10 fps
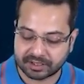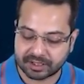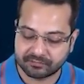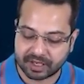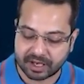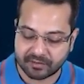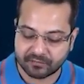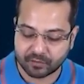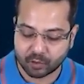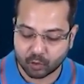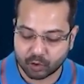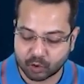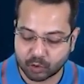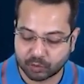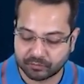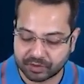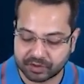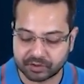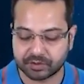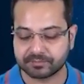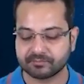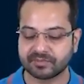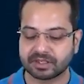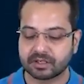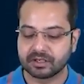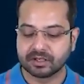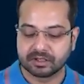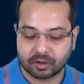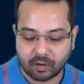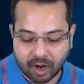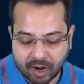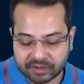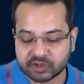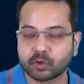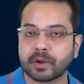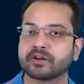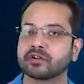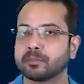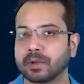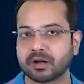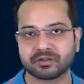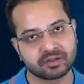and then we have root 2 over here now r square to the power